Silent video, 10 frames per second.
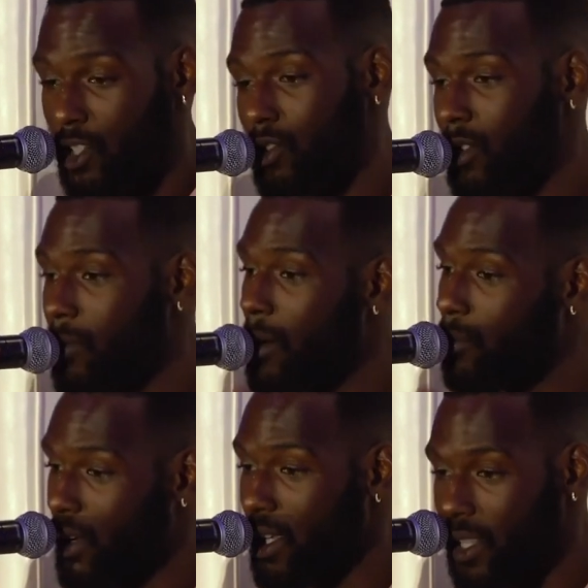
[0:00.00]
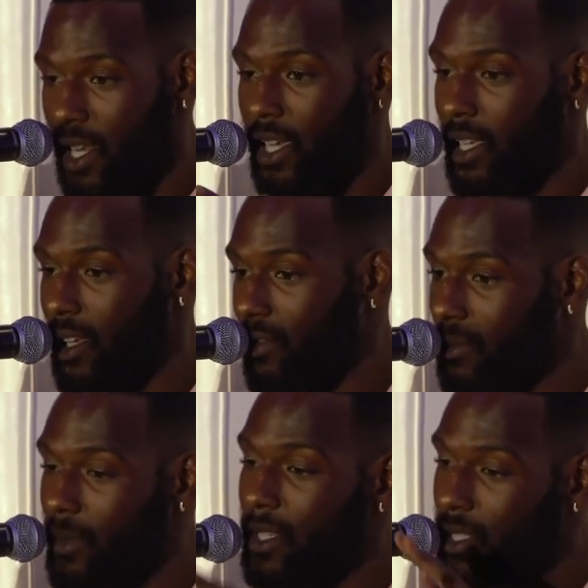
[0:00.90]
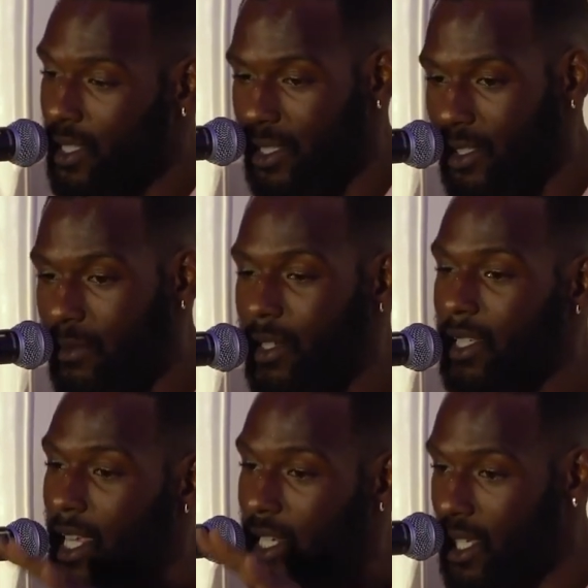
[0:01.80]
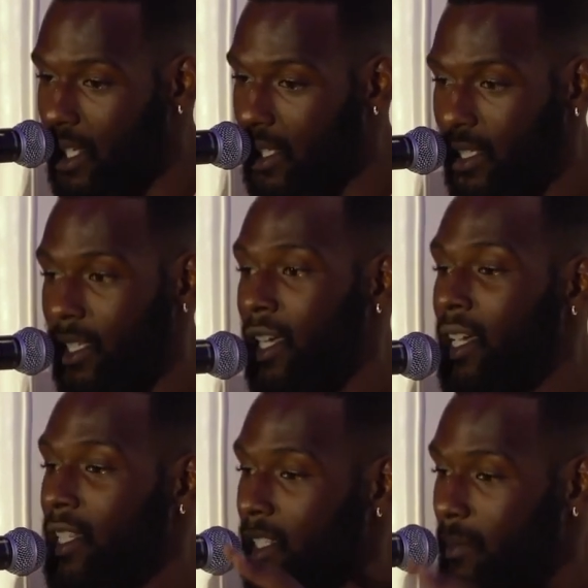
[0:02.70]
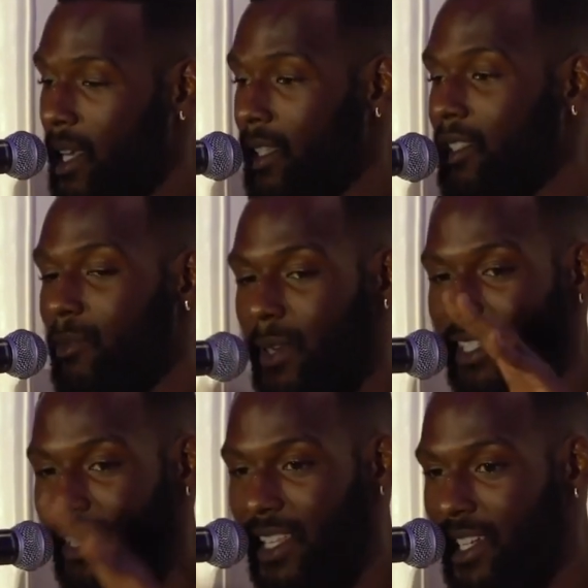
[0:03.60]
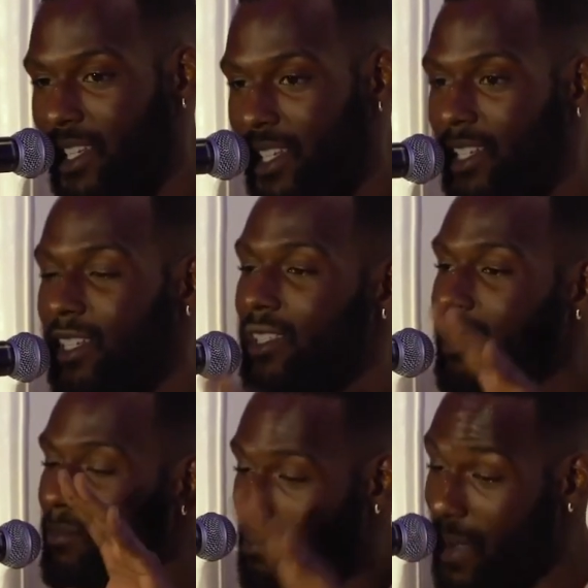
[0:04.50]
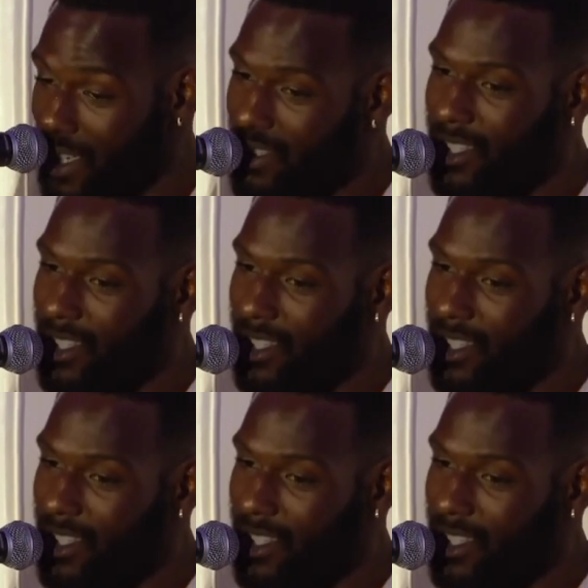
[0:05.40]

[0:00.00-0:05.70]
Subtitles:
Using my bread that I get from their system, because I need it, to make the spaces I need in my